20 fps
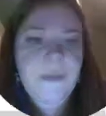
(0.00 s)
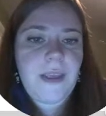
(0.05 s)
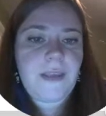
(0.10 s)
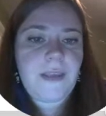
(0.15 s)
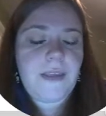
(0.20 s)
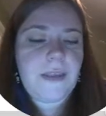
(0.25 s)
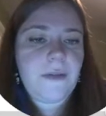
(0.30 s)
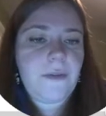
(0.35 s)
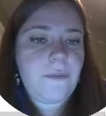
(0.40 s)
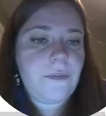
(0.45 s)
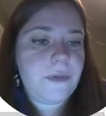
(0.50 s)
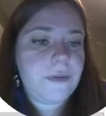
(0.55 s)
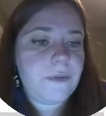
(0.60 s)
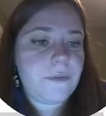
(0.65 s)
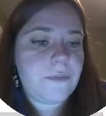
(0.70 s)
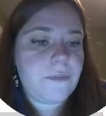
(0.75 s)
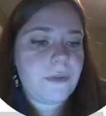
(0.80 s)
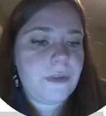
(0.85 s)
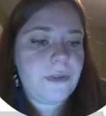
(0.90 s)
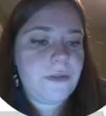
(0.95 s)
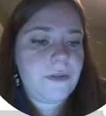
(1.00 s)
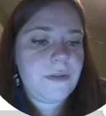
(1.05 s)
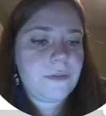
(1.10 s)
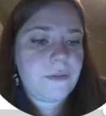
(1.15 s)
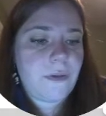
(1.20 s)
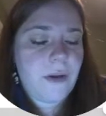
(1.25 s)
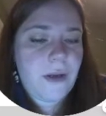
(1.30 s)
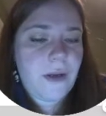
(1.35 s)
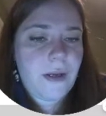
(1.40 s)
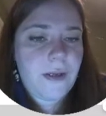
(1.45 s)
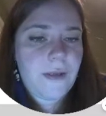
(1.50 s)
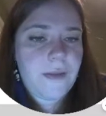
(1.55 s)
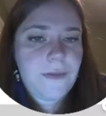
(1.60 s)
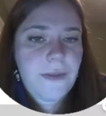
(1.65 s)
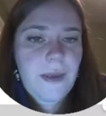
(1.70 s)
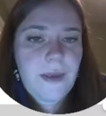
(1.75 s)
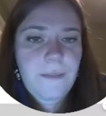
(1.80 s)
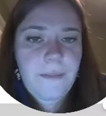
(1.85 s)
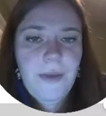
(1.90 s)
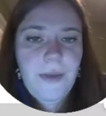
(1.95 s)
And I don't want to redraw
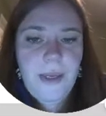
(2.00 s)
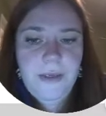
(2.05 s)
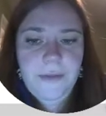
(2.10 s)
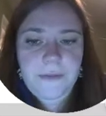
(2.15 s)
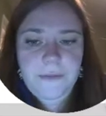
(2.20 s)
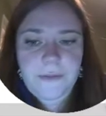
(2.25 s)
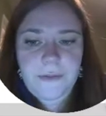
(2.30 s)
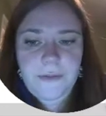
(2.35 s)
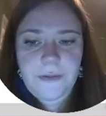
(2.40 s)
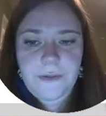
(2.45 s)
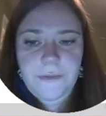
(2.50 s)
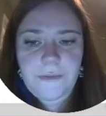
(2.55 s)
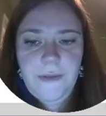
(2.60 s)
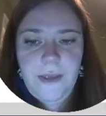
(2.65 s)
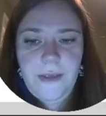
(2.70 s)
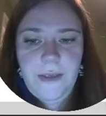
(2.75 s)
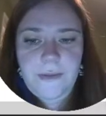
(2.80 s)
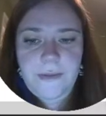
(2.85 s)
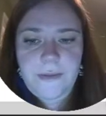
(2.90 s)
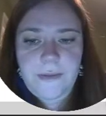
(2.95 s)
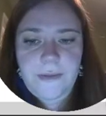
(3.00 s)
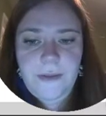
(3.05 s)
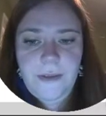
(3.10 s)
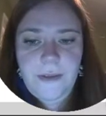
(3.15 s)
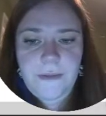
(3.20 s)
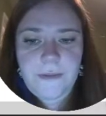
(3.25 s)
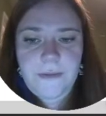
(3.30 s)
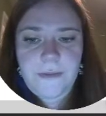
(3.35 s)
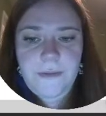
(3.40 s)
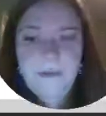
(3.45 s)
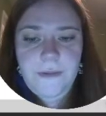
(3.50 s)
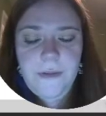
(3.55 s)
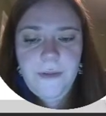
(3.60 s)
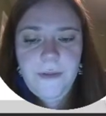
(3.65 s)
that pattern because that sucked.